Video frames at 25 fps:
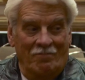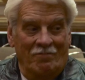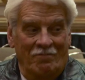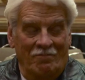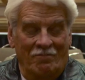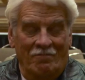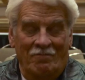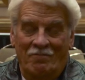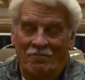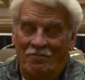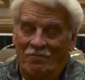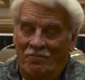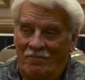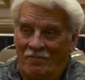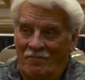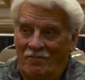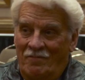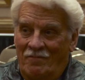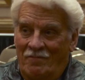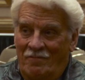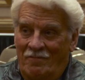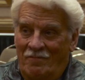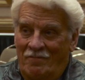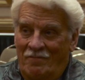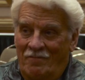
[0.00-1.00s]
So,
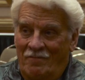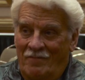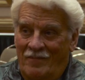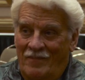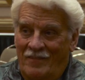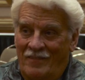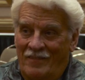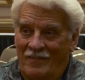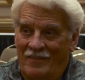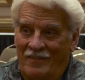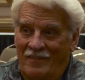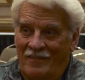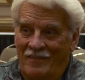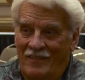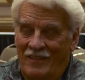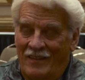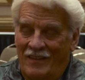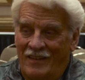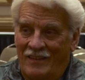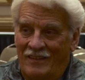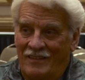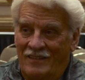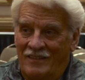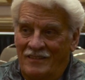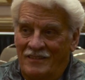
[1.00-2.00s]
so you
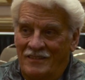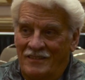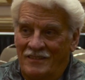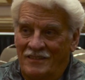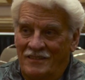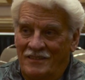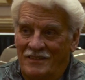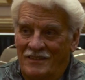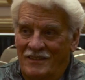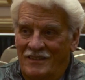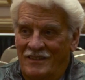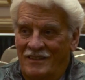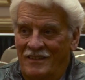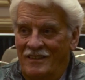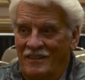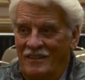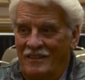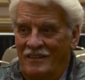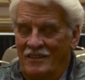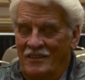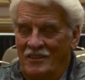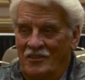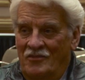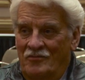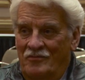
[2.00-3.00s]
became a member of
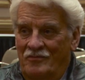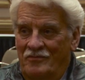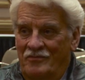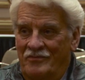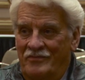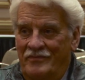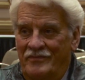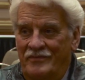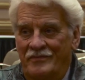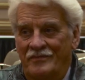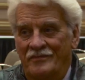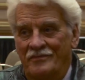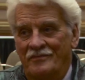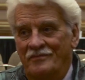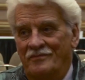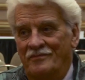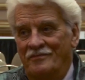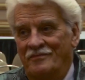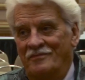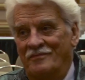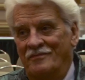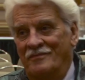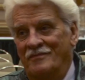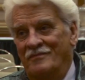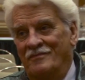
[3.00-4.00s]
uh, Werner
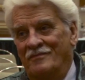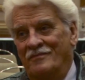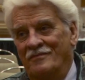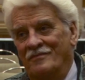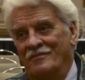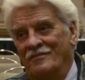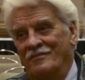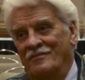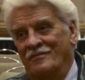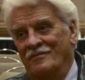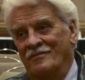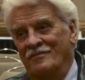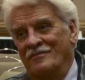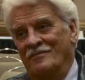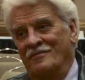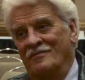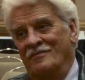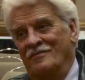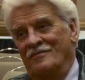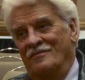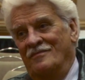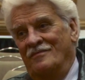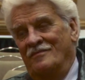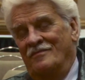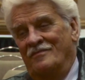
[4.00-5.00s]
von Braun's
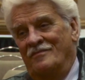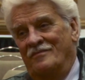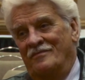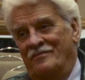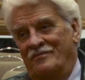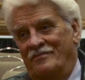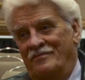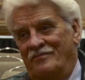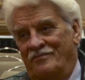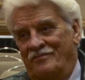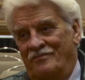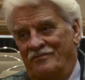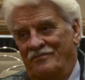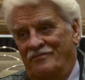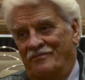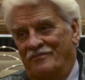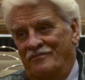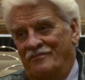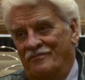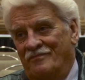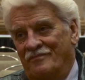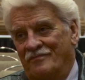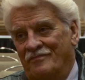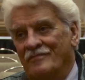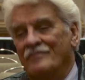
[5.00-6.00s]
rocket
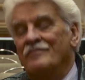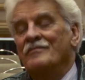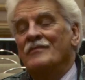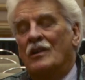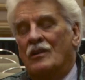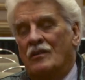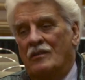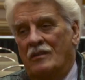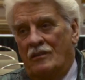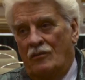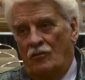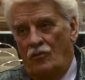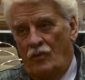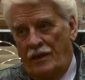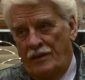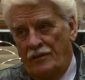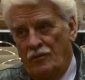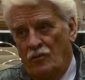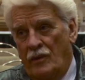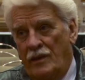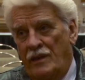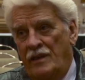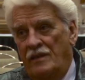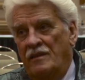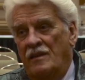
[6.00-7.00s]
team? Uh,
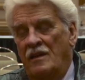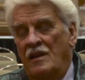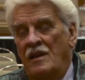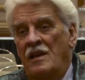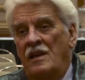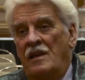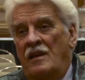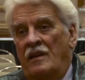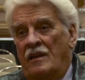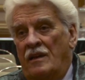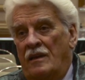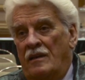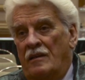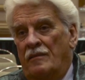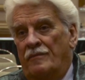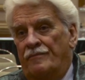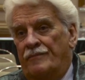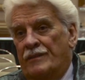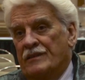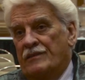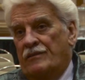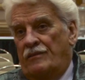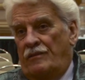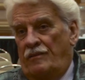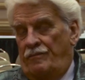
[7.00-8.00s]
right away. Uh,
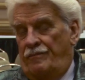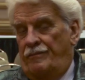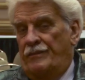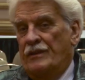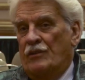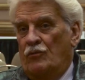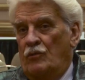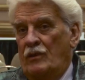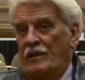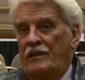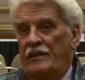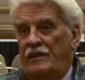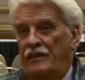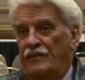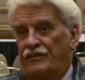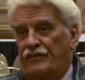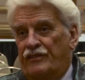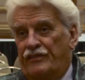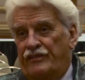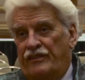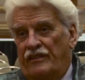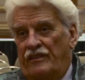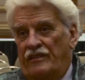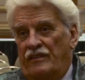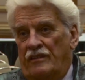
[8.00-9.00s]
but, but really
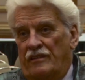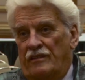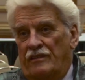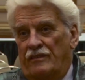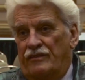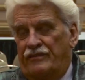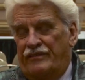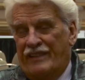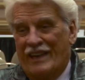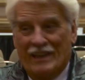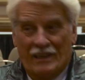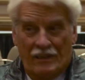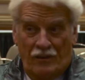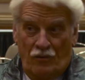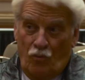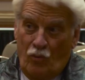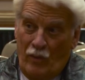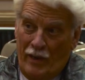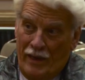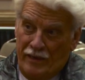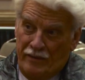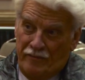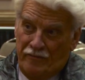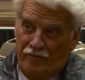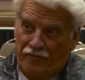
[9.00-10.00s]
it's uh, second
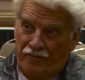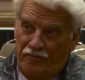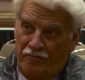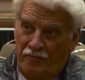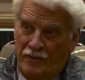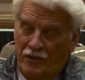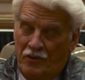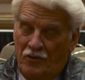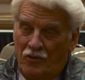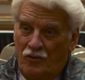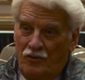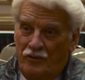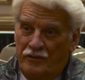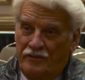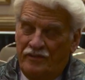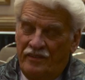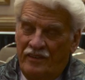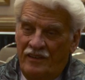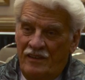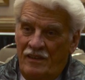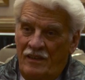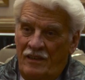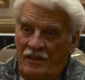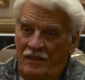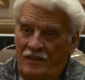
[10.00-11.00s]
wave
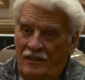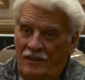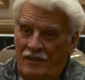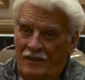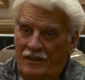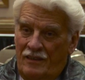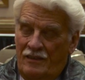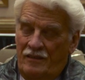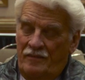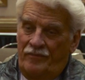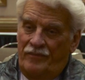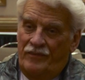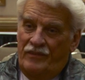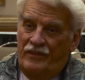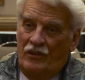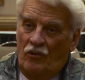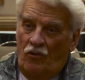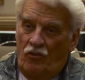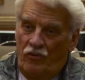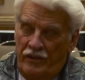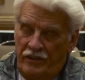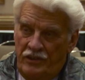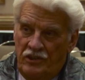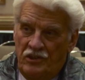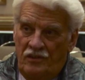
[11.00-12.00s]
because um, the
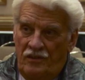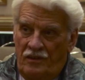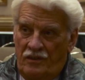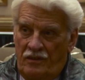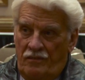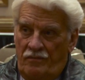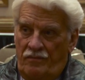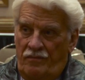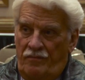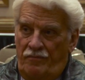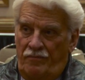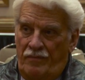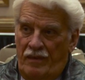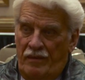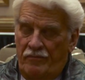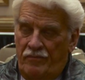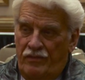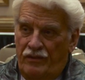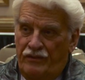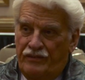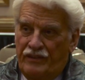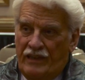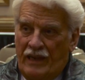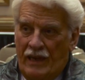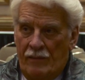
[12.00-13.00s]
original
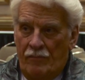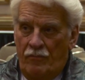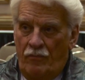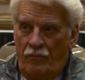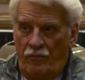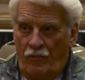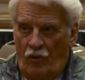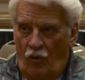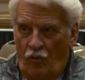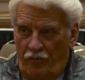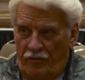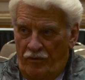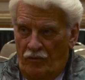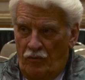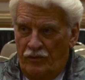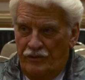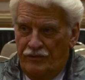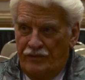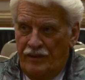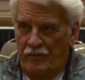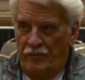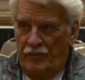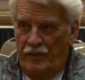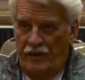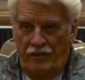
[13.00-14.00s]
members came over
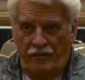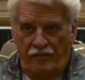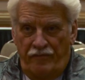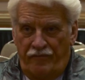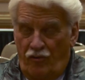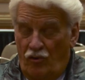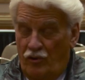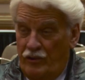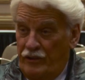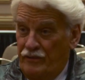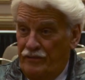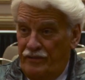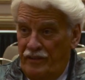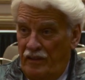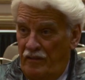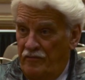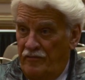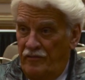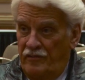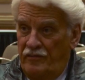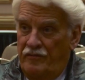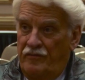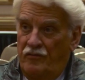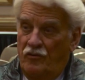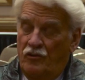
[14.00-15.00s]
with him in
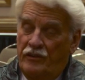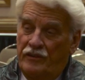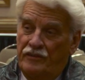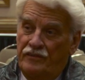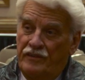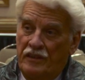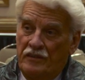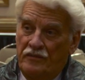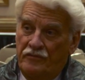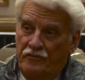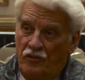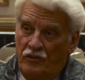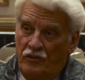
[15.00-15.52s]
47, 46,